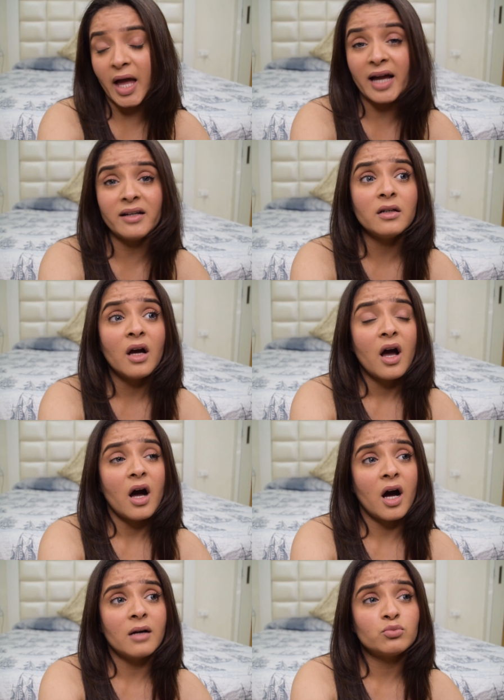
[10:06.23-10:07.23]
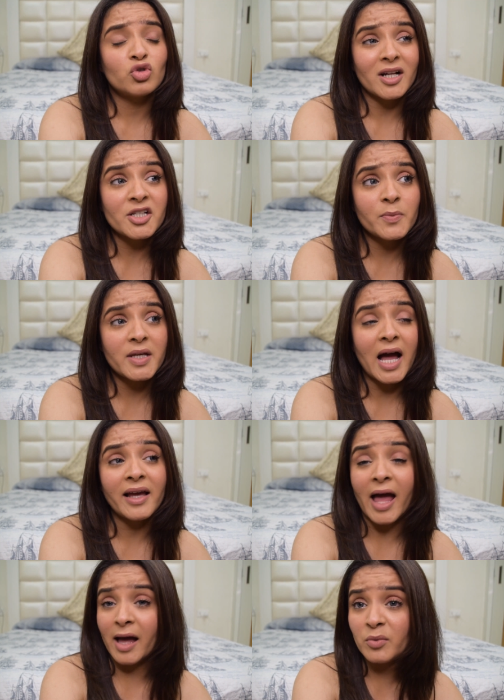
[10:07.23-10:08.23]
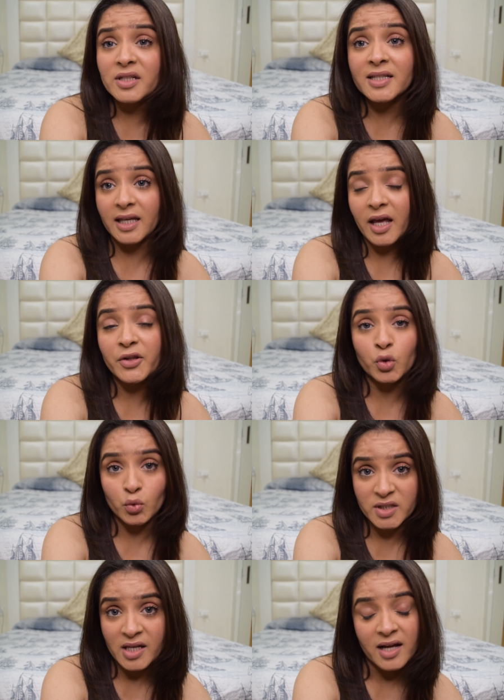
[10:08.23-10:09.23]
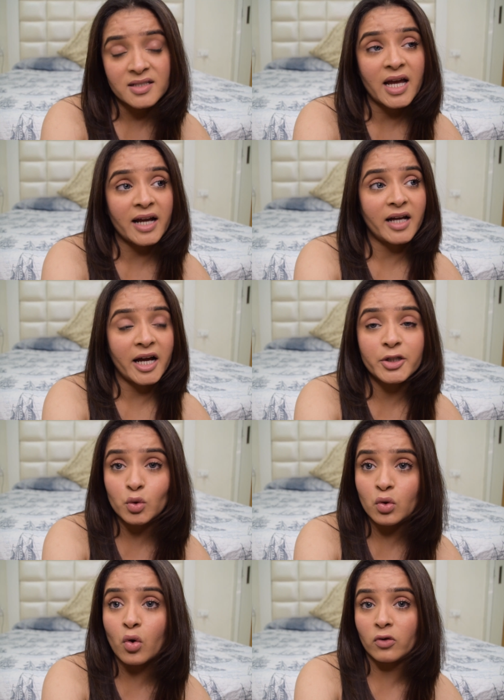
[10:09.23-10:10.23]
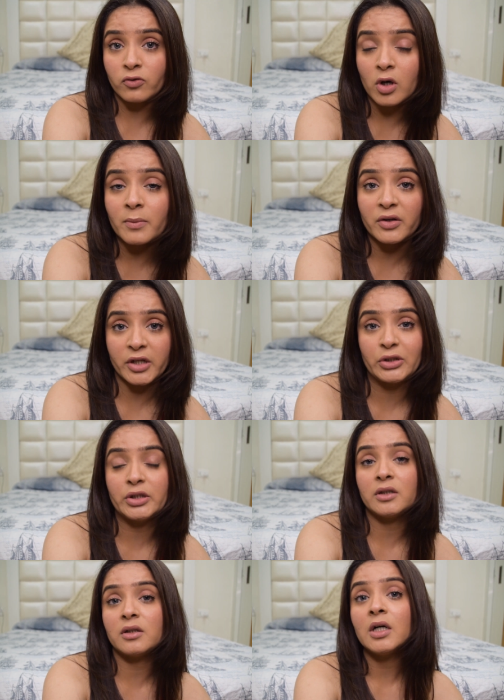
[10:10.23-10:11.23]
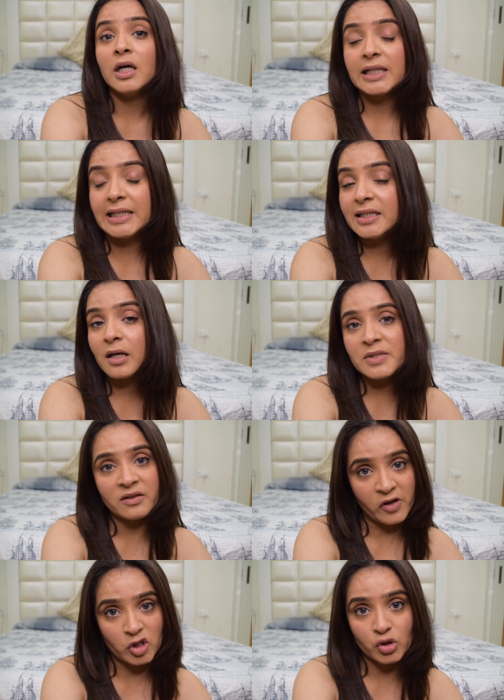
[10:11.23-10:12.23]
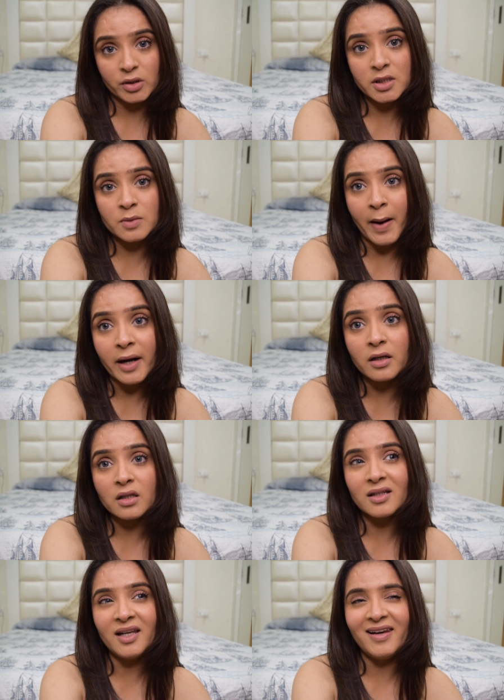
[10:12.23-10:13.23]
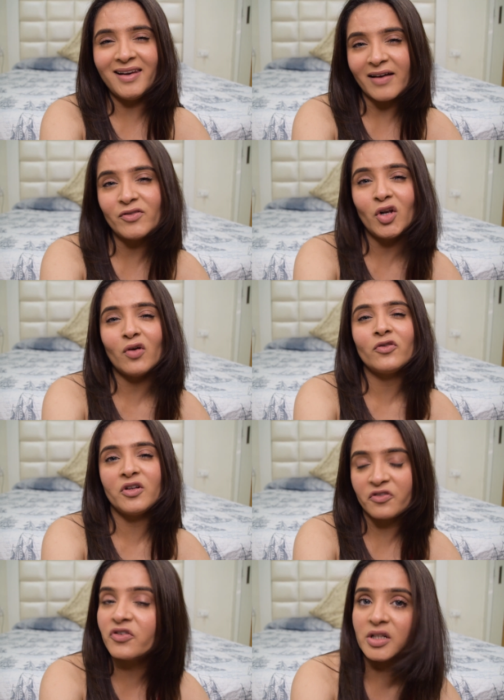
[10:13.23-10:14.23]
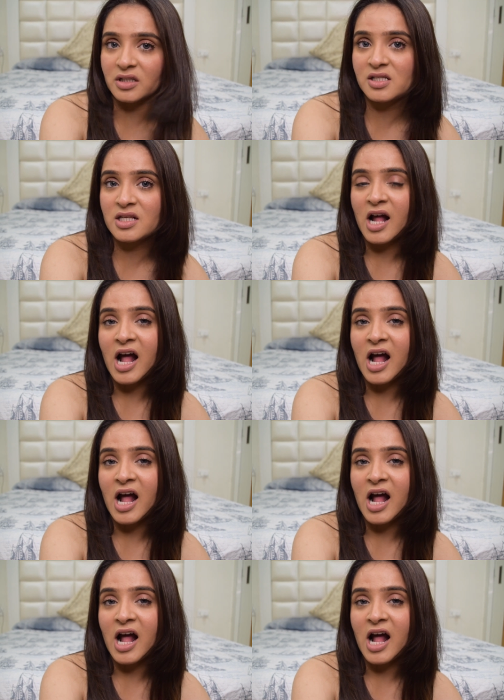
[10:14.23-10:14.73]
And trust me, I am a skin enthusiast and I do go for my regular cleanups and facials, but the level of difference